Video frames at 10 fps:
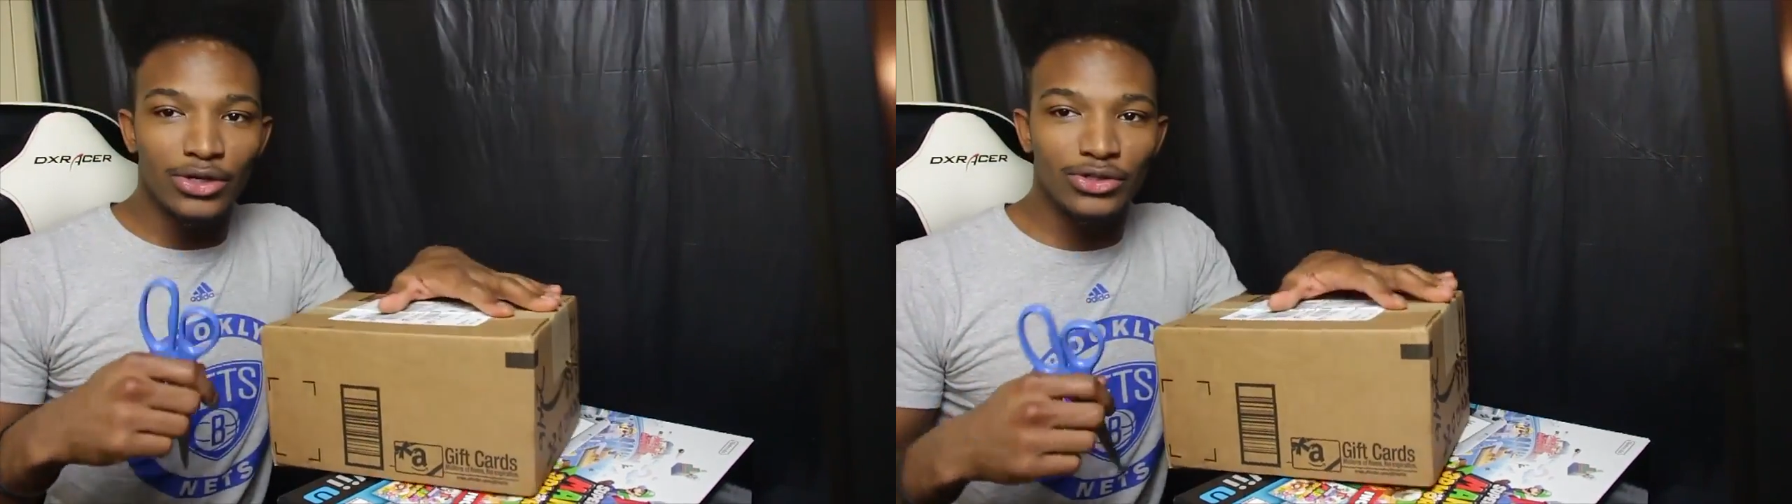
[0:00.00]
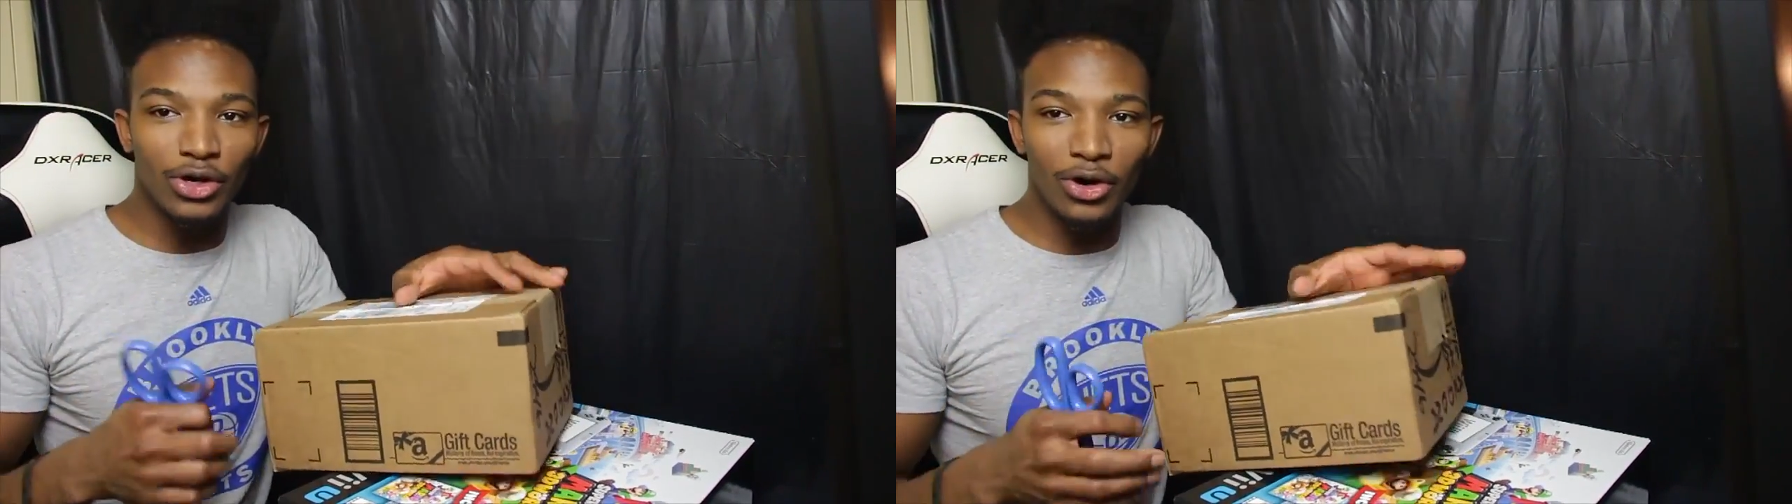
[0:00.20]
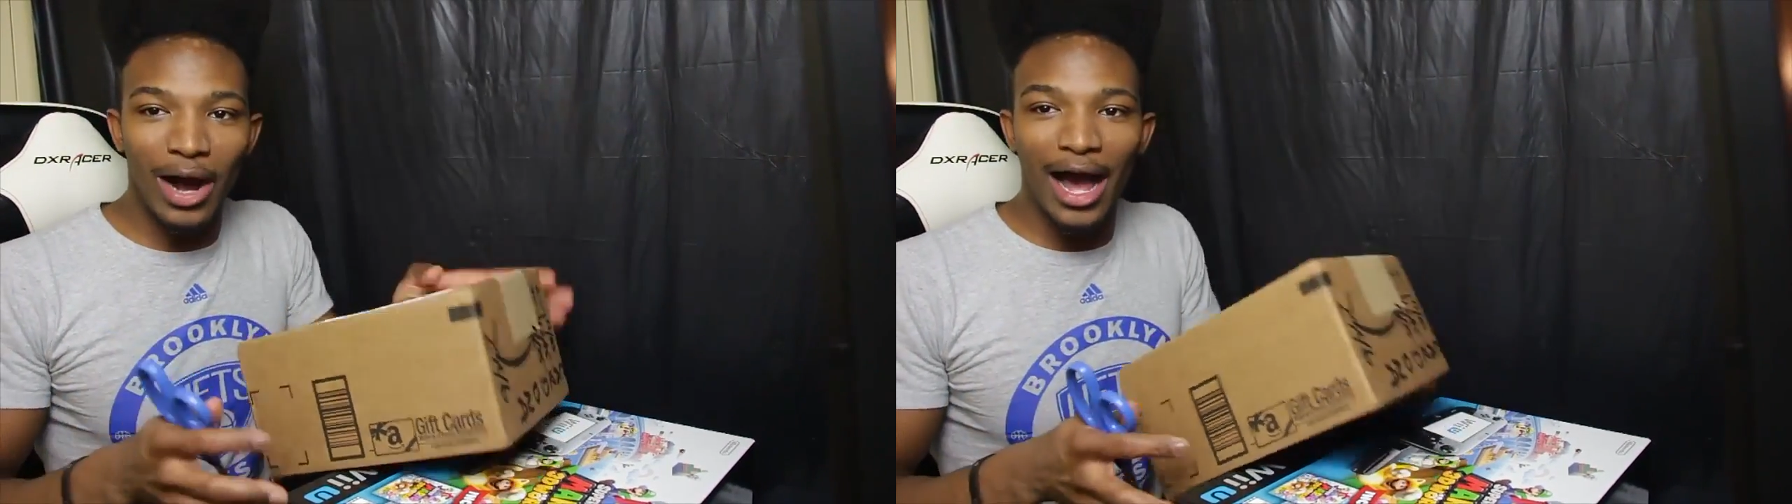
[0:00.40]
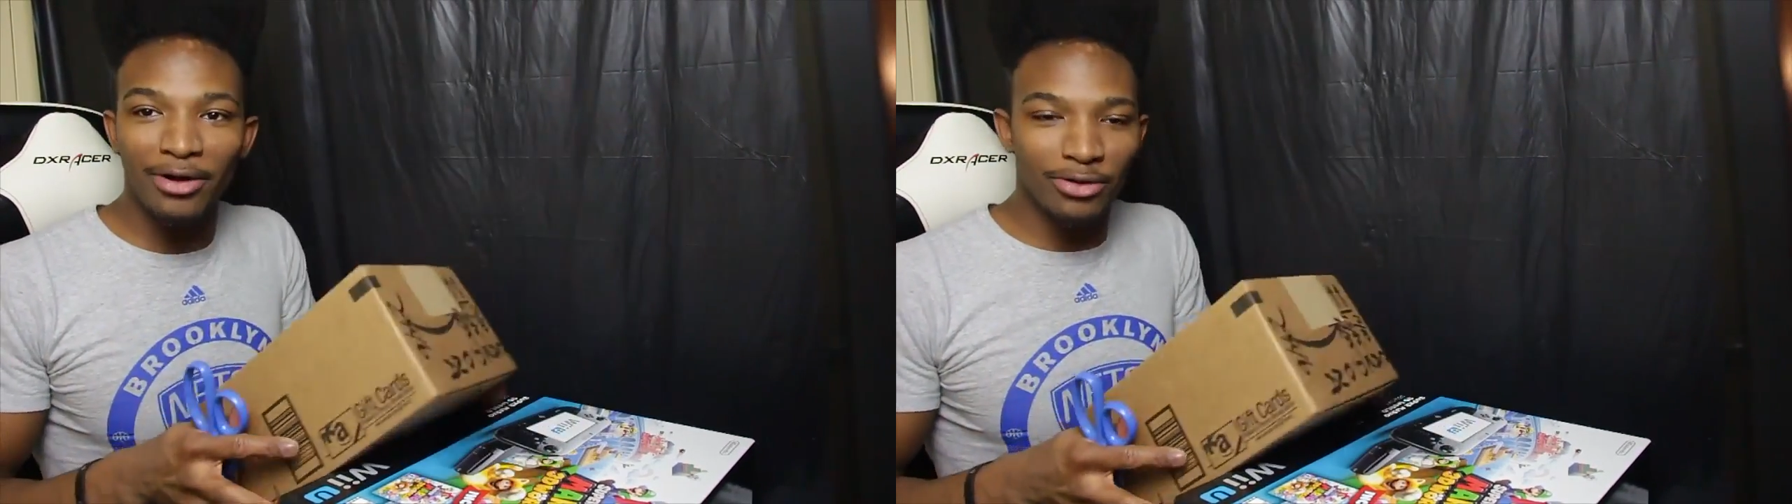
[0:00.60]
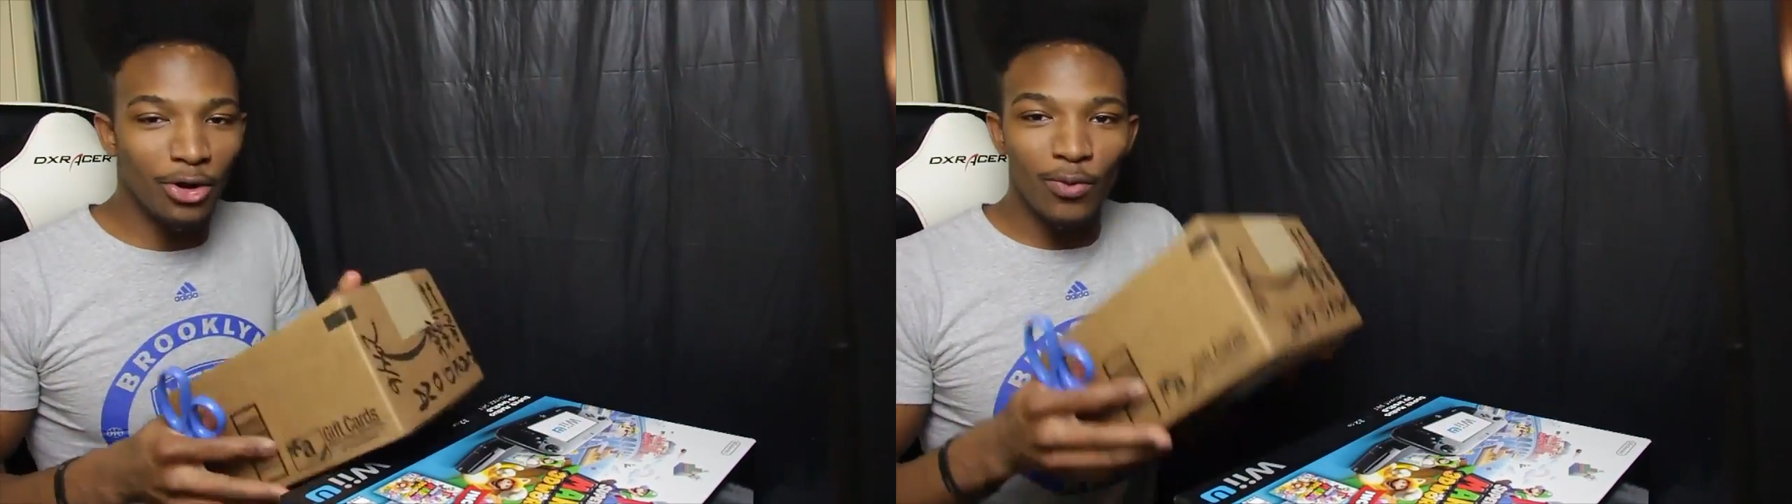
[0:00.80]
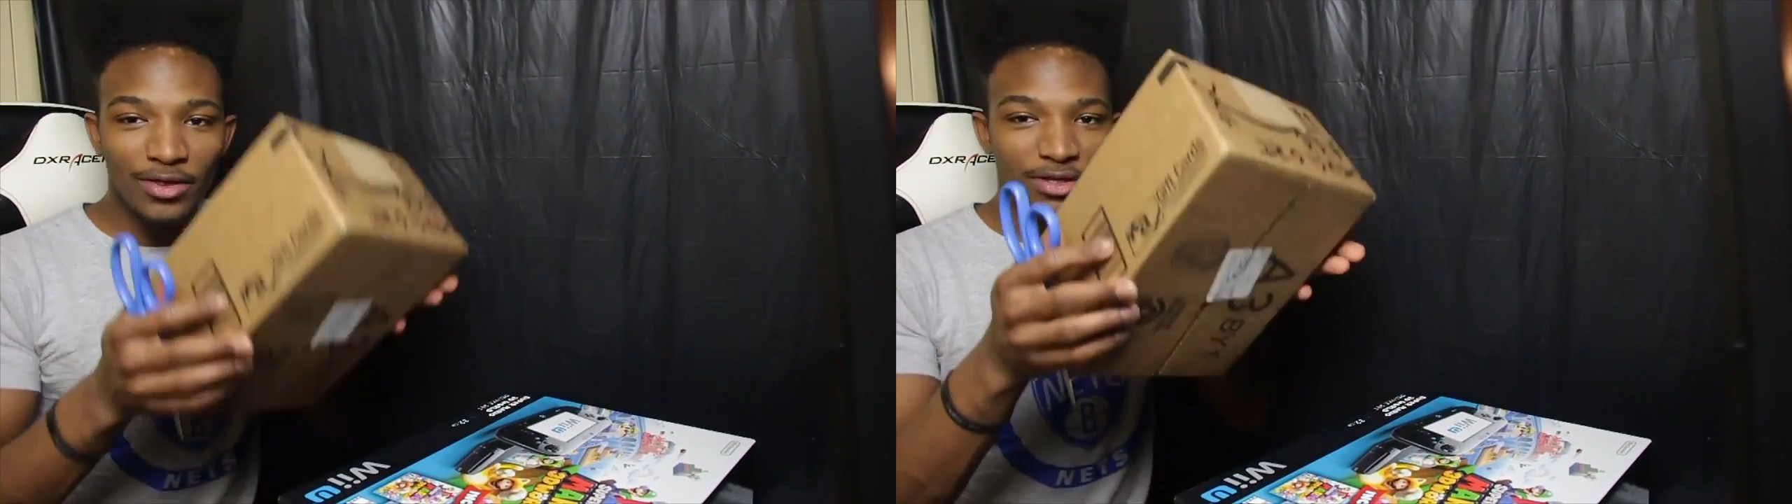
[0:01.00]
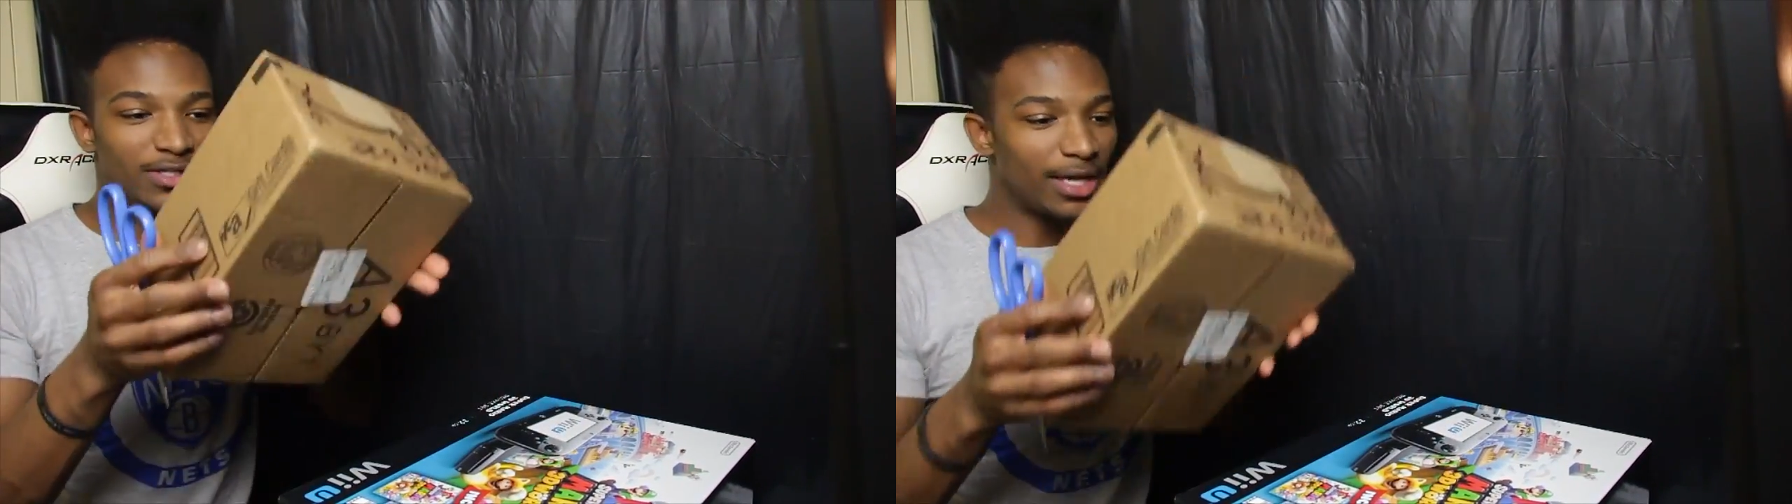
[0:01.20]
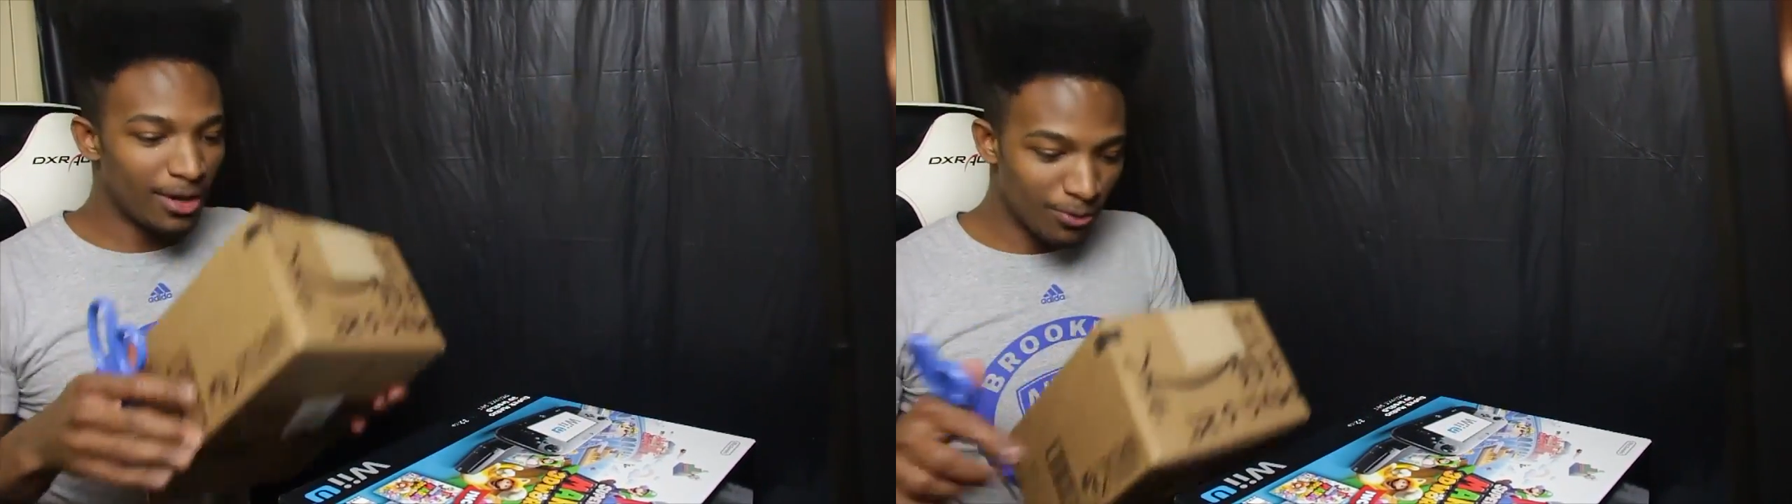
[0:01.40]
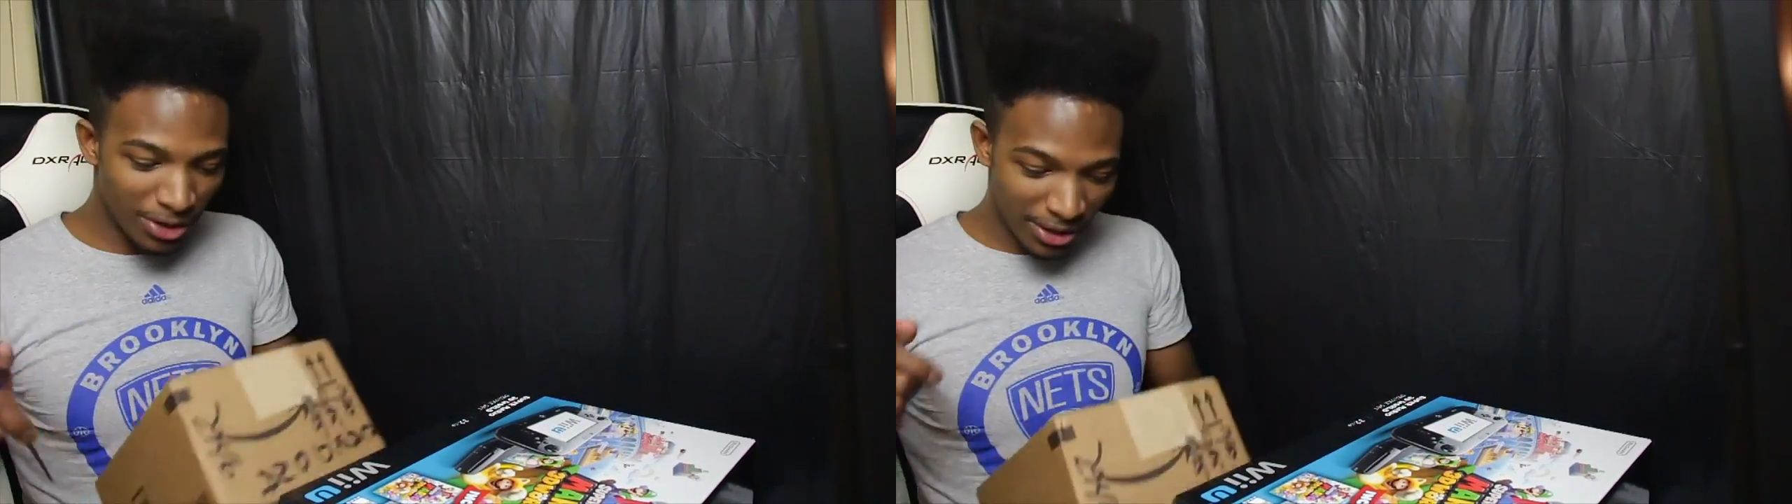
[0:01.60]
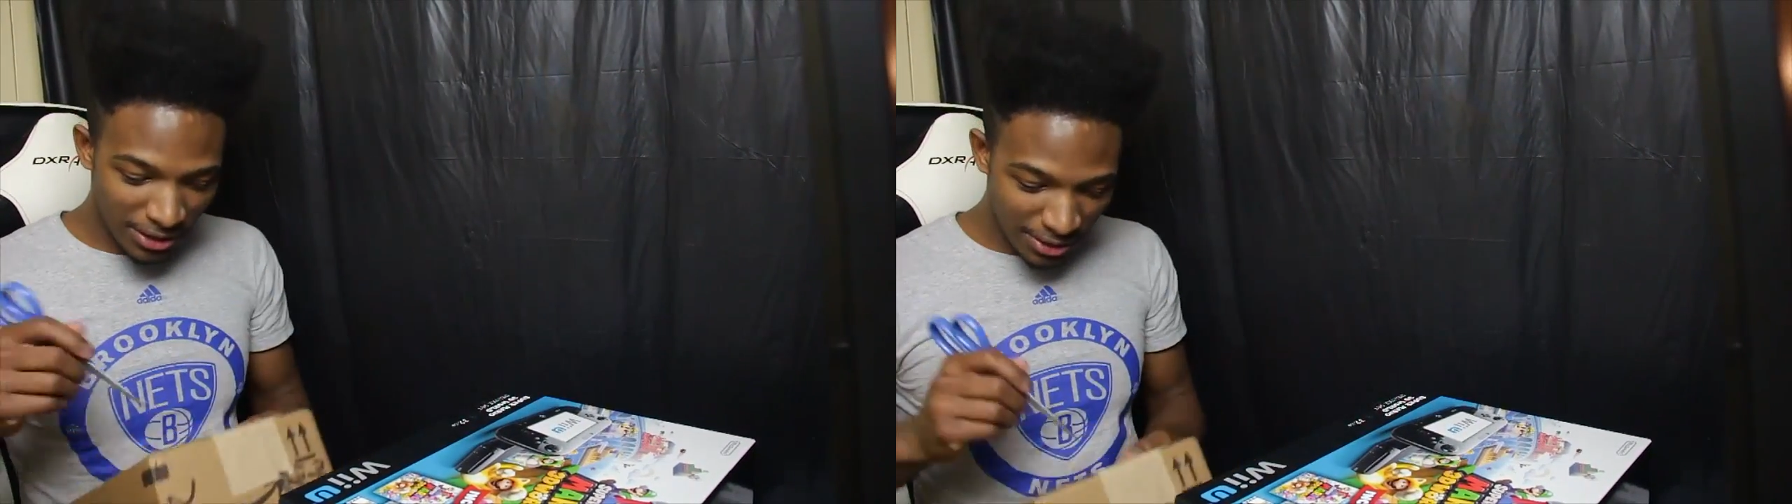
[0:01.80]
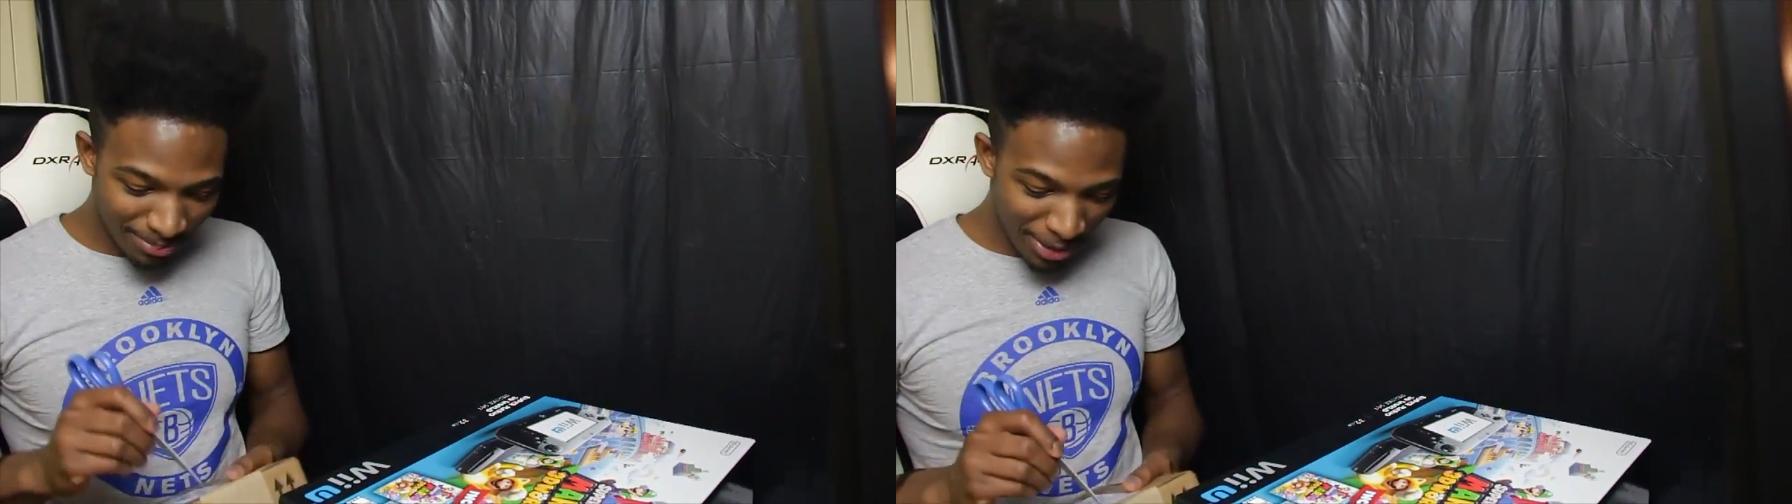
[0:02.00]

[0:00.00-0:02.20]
So I don't know what the second one is,